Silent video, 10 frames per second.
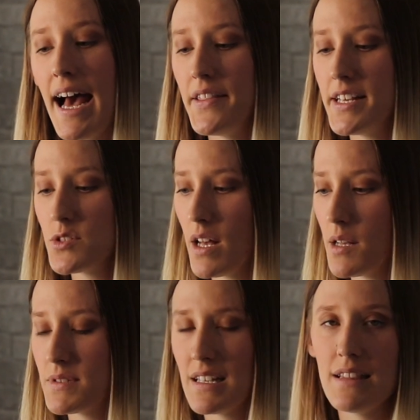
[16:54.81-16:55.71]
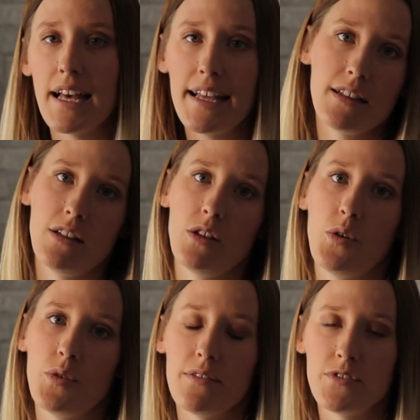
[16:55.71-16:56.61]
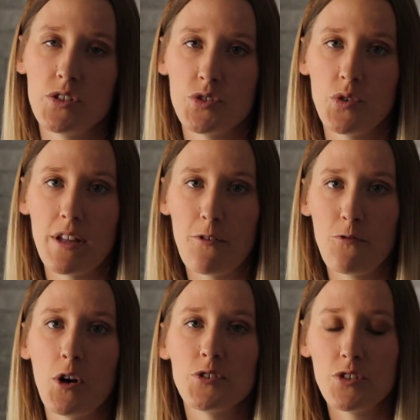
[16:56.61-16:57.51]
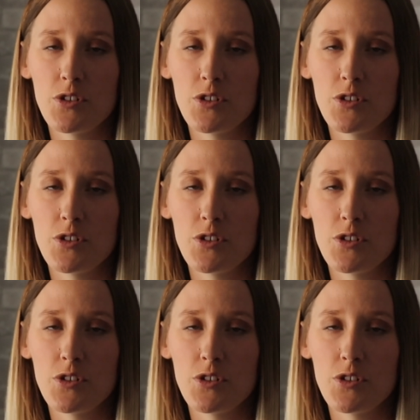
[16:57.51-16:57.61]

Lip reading: And this will help to lighten the load of the snow that falls on